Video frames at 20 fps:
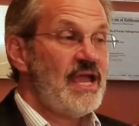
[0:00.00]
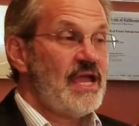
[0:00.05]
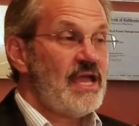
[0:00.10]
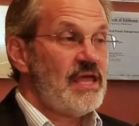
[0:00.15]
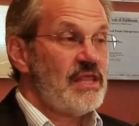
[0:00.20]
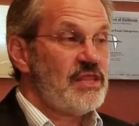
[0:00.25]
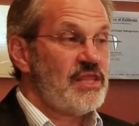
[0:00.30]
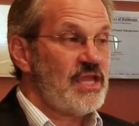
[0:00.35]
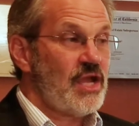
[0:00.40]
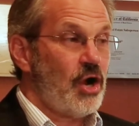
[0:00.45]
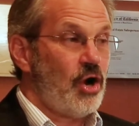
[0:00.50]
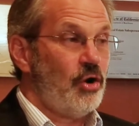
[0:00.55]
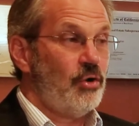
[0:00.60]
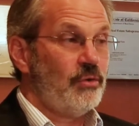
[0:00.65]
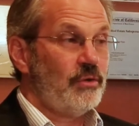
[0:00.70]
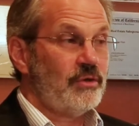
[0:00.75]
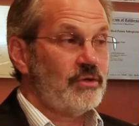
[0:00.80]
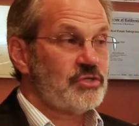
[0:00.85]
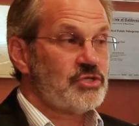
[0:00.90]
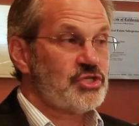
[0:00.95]
the
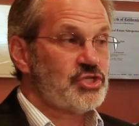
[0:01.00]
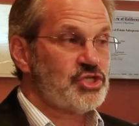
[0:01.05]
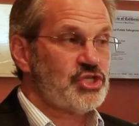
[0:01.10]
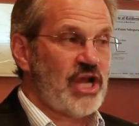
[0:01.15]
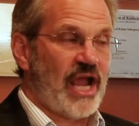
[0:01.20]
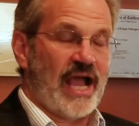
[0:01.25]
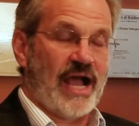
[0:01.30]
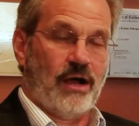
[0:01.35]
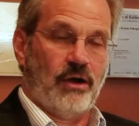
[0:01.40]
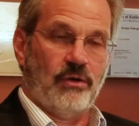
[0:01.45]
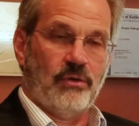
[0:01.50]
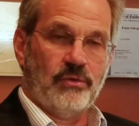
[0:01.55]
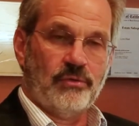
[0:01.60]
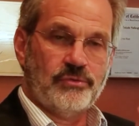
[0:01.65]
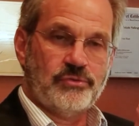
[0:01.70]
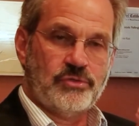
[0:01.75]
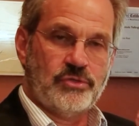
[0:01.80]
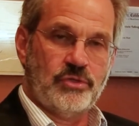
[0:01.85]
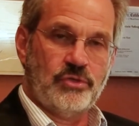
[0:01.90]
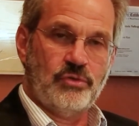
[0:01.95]
owner shall
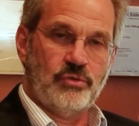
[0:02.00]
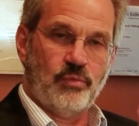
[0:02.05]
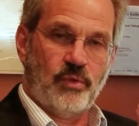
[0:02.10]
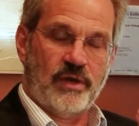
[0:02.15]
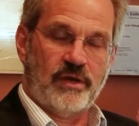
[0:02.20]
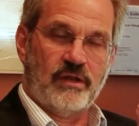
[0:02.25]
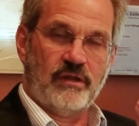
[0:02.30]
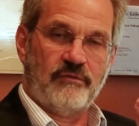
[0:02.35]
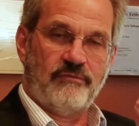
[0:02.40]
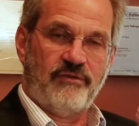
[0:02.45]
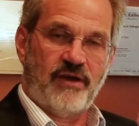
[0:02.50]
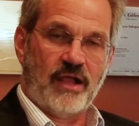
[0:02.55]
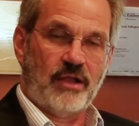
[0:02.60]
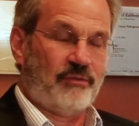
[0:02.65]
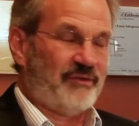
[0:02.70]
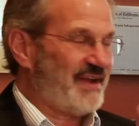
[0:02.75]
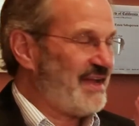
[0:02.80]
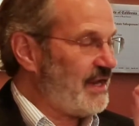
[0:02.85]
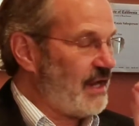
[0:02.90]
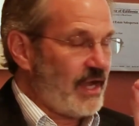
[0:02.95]
do one of the
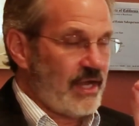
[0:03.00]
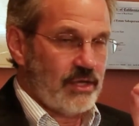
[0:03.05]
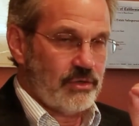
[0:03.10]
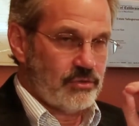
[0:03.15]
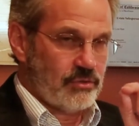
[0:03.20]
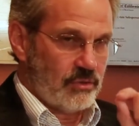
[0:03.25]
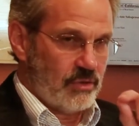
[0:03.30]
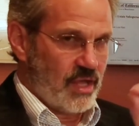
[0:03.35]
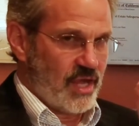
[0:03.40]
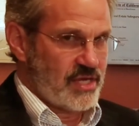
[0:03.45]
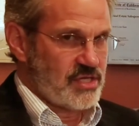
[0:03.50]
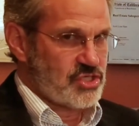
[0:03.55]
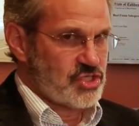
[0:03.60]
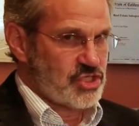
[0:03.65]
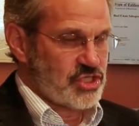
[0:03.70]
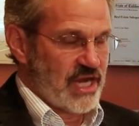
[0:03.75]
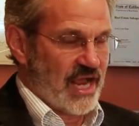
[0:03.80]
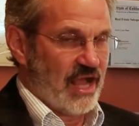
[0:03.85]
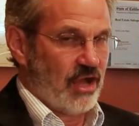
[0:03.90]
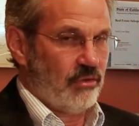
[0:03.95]
following. And I underline
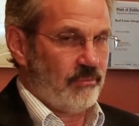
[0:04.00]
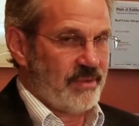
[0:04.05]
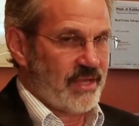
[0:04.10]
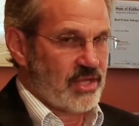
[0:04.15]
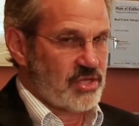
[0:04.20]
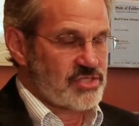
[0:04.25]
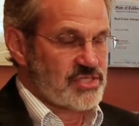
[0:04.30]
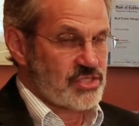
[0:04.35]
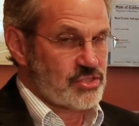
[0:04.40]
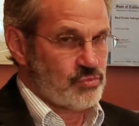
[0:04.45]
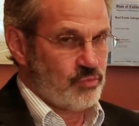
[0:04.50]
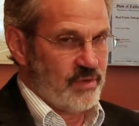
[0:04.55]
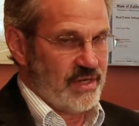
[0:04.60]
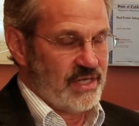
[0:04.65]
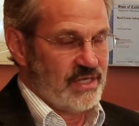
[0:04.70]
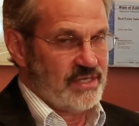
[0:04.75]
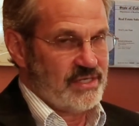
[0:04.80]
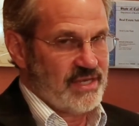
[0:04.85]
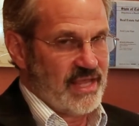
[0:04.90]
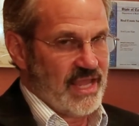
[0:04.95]
shall because it's
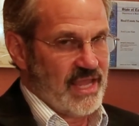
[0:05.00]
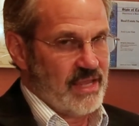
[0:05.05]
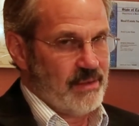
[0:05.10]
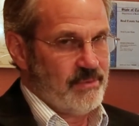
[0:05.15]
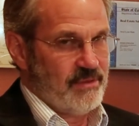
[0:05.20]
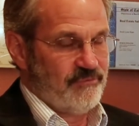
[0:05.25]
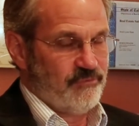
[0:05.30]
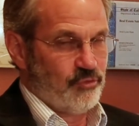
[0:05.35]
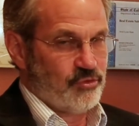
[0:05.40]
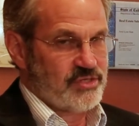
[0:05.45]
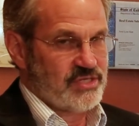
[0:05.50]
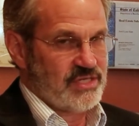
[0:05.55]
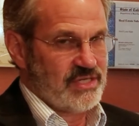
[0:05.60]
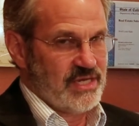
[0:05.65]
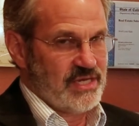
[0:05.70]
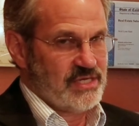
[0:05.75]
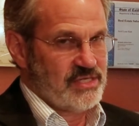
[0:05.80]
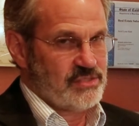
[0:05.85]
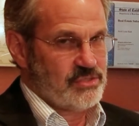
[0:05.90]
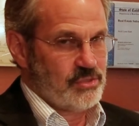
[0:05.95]
written into AB
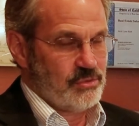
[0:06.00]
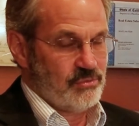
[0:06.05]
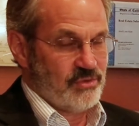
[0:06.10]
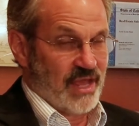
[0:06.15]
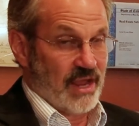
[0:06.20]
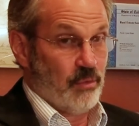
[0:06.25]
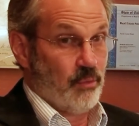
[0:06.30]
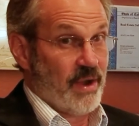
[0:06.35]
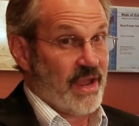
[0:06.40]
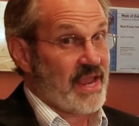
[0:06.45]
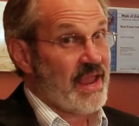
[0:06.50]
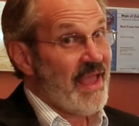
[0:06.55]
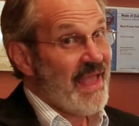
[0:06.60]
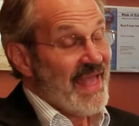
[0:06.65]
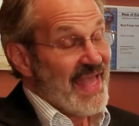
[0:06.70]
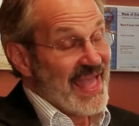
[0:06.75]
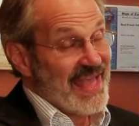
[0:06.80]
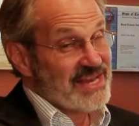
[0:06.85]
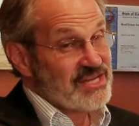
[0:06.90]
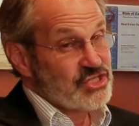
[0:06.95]
1482 that way,
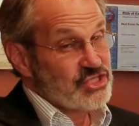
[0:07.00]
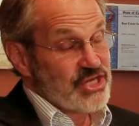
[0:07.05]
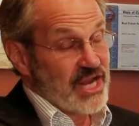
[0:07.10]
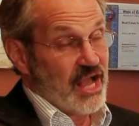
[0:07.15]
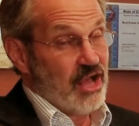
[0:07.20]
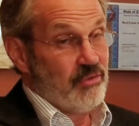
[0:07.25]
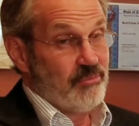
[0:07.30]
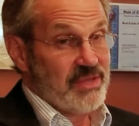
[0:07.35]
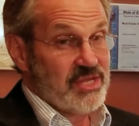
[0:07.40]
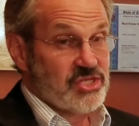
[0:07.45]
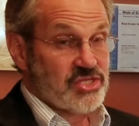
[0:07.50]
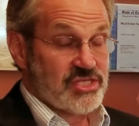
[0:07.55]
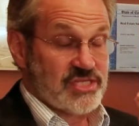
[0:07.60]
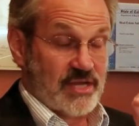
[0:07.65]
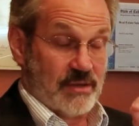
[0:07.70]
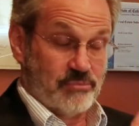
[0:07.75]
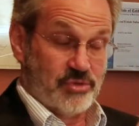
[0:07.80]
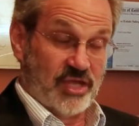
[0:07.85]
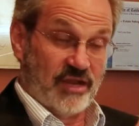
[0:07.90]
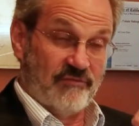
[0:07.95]
and shall means
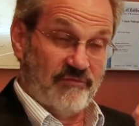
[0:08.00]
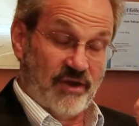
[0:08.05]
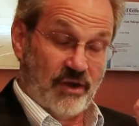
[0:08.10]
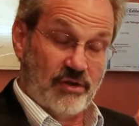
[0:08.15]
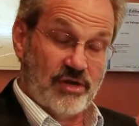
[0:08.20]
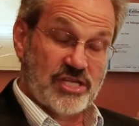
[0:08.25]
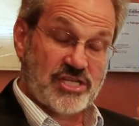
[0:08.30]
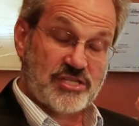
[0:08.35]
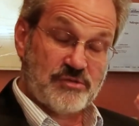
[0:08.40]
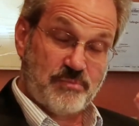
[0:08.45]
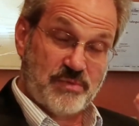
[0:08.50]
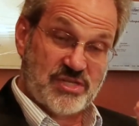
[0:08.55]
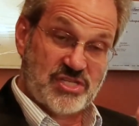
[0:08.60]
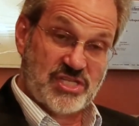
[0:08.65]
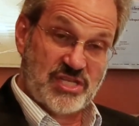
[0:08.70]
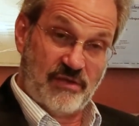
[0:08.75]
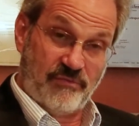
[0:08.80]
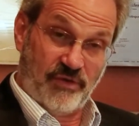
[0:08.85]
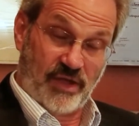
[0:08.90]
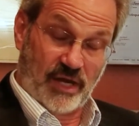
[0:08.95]
something very
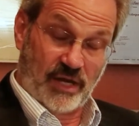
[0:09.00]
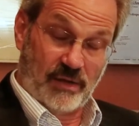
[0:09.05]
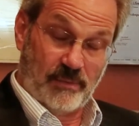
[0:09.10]
specific.